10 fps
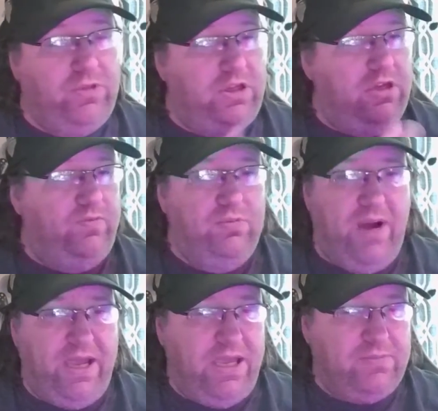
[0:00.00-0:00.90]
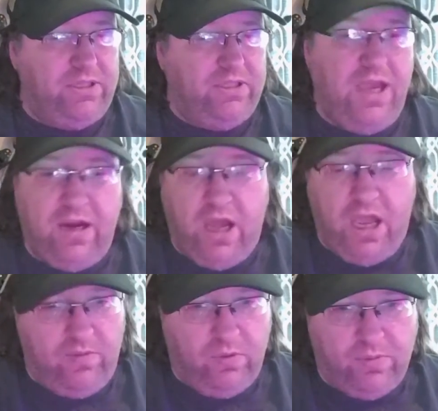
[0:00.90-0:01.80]
If you buy games like that, I
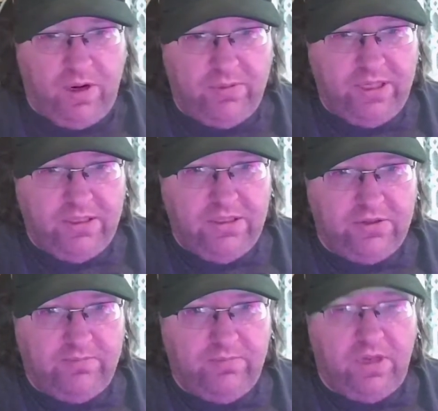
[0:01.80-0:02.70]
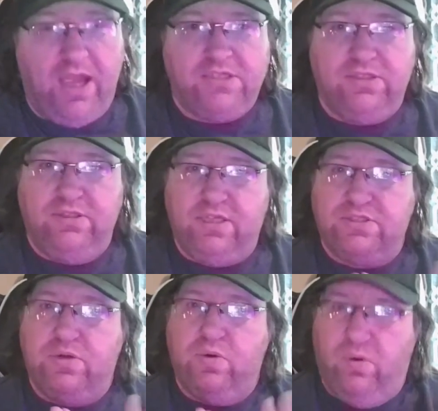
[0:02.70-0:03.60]
have no problem with that neither. I actually think that's
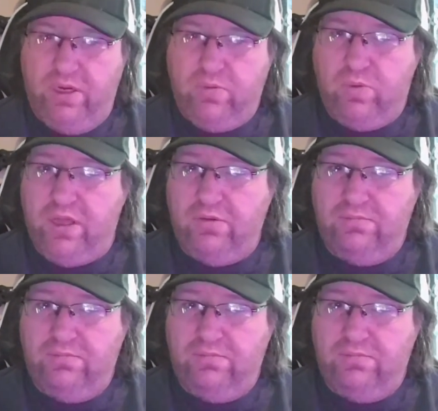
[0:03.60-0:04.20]
quite well.